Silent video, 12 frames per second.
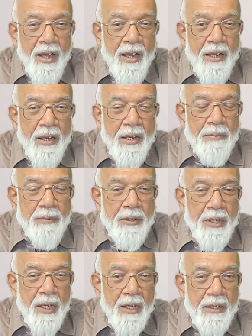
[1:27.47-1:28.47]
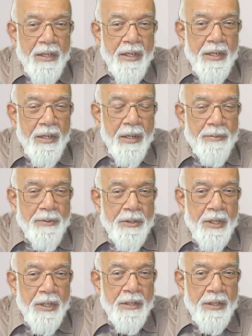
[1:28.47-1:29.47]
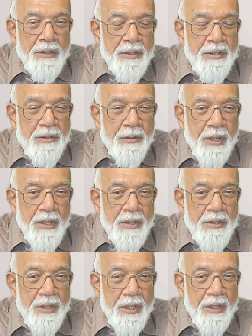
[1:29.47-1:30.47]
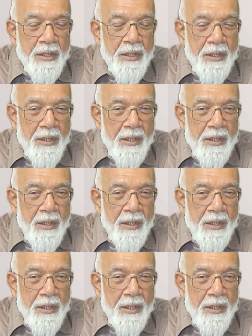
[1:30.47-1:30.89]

I have been angry and upset and stressed and